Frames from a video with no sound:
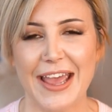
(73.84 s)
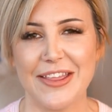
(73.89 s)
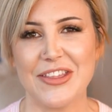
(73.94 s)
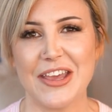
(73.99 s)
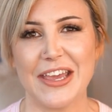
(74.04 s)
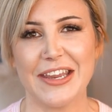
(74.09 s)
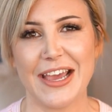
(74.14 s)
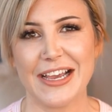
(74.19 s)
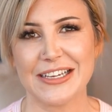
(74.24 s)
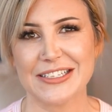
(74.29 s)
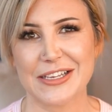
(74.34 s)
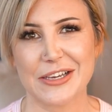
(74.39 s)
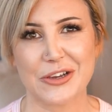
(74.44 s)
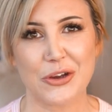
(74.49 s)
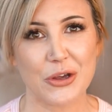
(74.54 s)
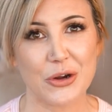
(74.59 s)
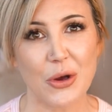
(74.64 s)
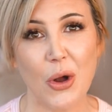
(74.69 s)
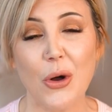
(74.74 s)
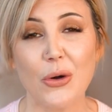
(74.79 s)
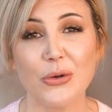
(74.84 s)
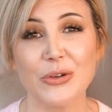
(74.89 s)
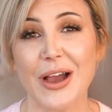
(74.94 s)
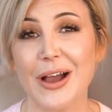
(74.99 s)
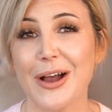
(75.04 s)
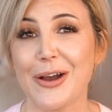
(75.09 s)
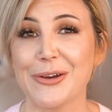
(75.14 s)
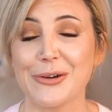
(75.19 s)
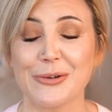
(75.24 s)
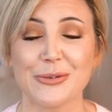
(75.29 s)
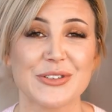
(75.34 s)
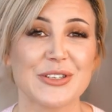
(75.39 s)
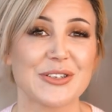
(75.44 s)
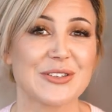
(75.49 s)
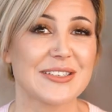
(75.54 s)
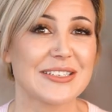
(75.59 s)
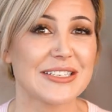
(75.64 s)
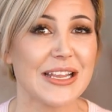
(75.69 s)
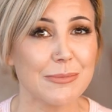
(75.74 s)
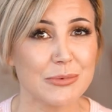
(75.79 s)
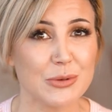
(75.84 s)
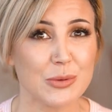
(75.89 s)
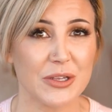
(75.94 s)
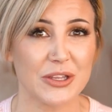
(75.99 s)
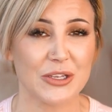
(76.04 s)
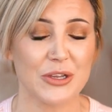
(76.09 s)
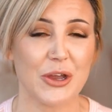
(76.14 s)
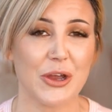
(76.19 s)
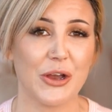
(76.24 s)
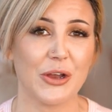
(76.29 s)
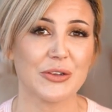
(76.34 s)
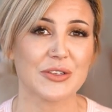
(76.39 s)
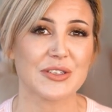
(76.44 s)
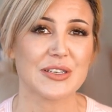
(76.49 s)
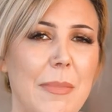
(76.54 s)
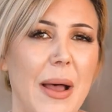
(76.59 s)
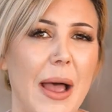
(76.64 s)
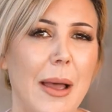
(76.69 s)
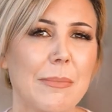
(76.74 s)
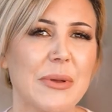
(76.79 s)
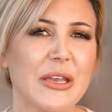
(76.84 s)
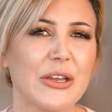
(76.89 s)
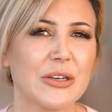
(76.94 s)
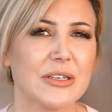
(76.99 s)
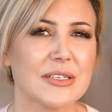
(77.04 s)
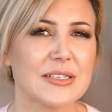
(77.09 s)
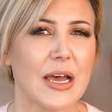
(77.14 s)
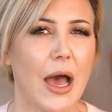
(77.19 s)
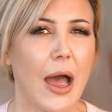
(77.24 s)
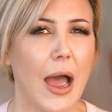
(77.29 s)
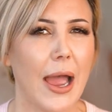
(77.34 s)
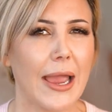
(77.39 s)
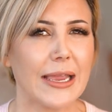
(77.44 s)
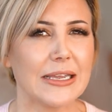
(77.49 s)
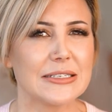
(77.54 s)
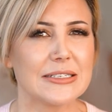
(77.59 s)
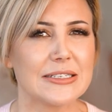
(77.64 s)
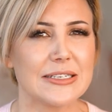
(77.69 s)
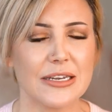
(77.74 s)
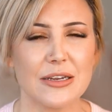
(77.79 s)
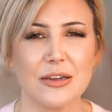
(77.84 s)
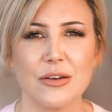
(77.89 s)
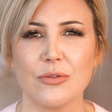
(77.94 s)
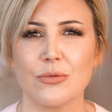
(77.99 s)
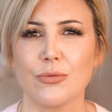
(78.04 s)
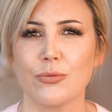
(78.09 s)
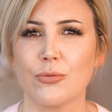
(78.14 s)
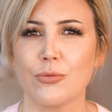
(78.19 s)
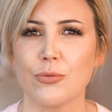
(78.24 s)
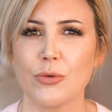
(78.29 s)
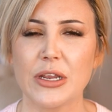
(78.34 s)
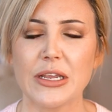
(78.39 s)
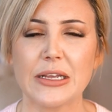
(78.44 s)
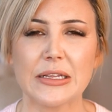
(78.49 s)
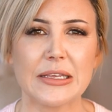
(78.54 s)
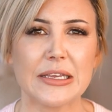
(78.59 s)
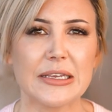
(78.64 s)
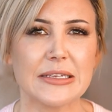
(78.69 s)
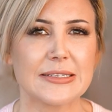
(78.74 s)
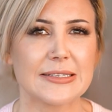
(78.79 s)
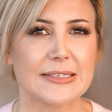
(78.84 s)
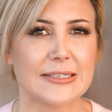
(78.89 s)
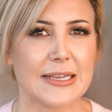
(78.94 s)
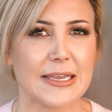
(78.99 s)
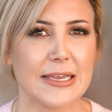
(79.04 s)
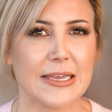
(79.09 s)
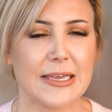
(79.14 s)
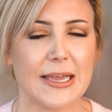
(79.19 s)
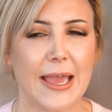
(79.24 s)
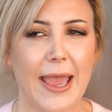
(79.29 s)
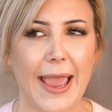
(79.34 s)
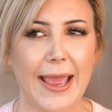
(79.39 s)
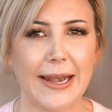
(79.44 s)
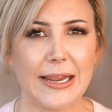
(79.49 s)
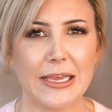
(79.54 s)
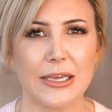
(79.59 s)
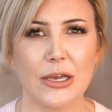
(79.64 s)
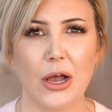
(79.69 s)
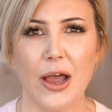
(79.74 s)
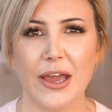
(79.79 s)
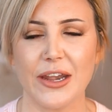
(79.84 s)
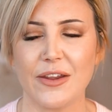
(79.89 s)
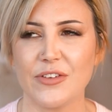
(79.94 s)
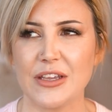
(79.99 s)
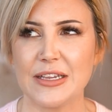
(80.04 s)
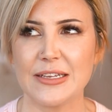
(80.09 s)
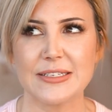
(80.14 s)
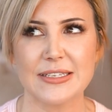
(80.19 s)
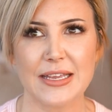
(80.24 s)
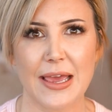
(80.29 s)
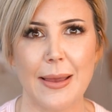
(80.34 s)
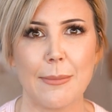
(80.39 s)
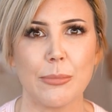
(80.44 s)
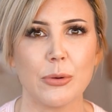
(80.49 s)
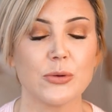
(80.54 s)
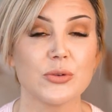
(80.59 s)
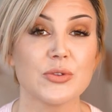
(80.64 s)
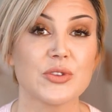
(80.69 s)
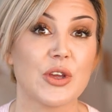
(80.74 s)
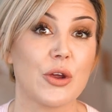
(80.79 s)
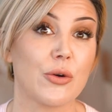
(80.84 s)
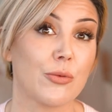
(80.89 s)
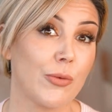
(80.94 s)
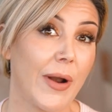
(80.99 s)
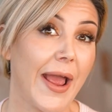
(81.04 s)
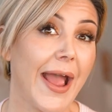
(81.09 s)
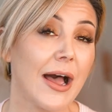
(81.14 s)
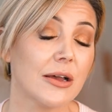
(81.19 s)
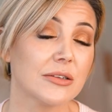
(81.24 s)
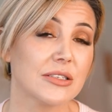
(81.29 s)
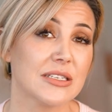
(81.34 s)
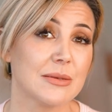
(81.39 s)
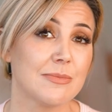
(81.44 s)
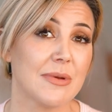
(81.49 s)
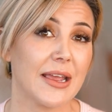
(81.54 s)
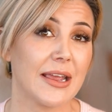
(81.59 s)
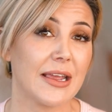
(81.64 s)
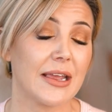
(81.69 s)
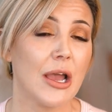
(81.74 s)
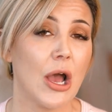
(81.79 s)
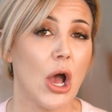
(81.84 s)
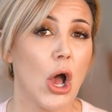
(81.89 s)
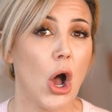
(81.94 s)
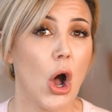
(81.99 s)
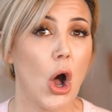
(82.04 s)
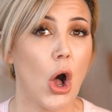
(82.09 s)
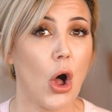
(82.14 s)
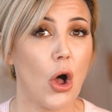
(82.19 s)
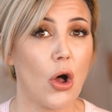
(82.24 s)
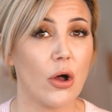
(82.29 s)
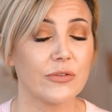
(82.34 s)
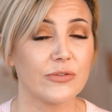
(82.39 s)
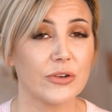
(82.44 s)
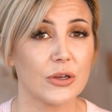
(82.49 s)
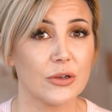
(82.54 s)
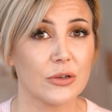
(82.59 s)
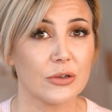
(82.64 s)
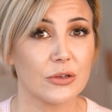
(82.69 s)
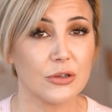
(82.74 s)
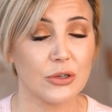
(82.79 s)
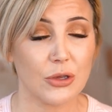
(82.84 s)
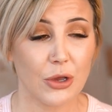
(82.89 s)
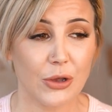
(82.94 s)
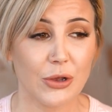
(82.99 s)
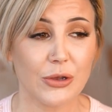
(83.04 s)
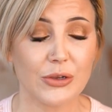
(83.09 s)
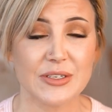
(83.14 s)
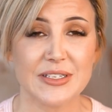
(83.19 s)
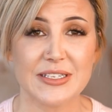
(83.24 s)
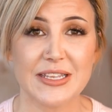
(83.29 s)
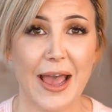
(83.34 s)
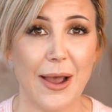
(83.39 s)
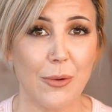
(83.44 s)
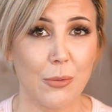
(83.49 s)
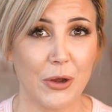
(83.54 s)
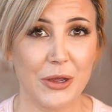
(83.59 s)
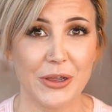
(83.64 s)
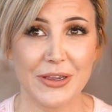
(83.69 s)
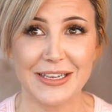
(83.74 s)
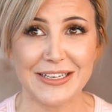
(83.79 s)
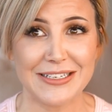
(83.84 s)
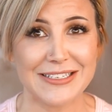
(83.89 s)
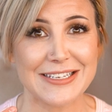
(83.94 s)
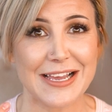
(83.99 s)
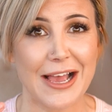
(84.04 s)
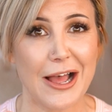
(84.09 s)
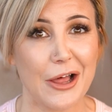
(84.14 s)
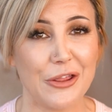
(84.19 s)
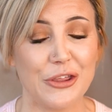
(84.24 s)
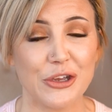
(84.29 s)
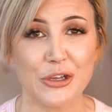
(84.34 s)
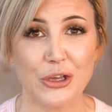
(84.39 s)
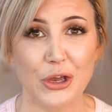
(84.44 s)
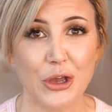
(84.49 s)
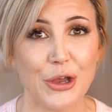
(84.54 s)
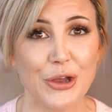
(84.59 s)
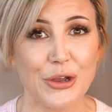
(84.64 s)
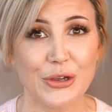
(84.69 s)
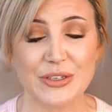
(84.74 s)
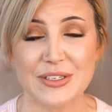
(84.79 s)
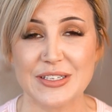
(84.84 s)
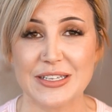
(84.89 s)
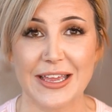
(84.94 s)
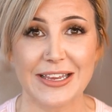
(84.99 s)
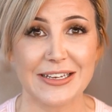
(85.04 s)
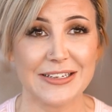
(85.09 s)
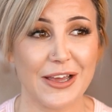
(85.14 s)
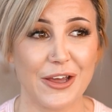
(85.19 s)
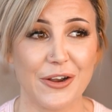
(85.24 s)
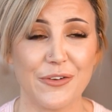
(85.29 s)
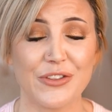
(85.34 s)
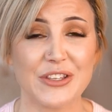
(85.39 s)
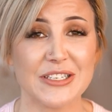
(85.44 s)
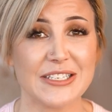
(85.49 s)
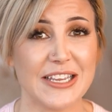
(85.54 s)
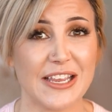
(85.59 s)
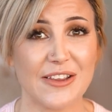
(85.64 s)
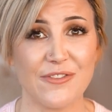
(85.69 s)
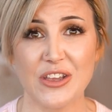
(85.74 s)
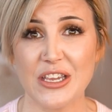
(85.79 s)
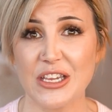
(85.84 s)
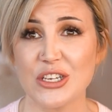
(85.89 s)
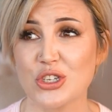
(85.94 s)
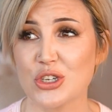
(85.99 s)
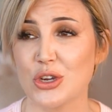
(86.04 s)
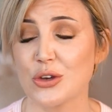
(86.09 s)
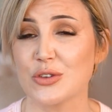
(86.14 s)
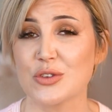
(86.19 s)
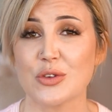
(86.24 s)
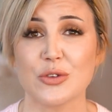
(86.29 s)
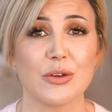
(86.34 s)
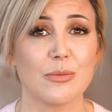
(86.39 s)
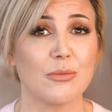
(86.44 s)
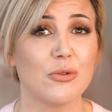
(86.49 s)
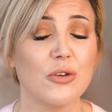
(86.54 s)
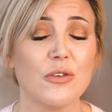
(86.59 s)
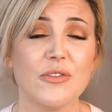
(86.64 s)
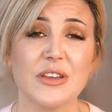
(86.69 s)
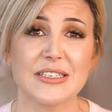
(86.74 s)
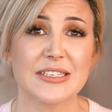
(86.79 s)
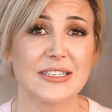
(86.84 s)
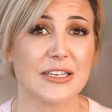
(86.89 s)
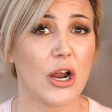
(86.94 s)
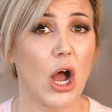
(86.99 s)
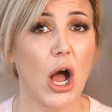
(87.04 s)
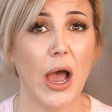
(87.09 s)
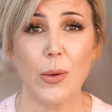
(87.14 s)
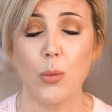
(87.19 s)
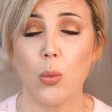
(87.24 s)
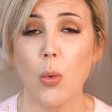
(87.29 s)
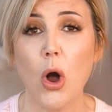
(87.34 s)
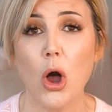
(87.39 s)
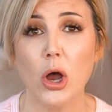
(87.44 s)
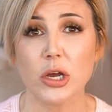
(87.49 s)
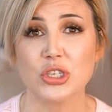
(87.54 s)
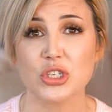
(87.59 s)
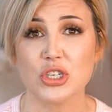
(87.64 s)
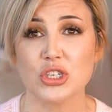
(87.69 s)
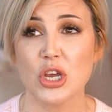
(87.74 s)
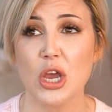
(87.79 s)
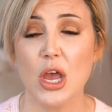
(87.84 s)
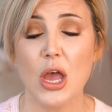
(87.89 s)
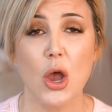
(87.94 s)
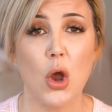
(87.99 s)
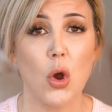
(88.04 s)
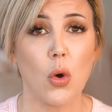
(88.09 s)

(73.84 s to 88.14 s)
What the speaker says: And then as I got older, I also slept with girls. But because I didn't really see any kind of examples around me of girls that were into other girls, like none of the TV shows or the movies that I watched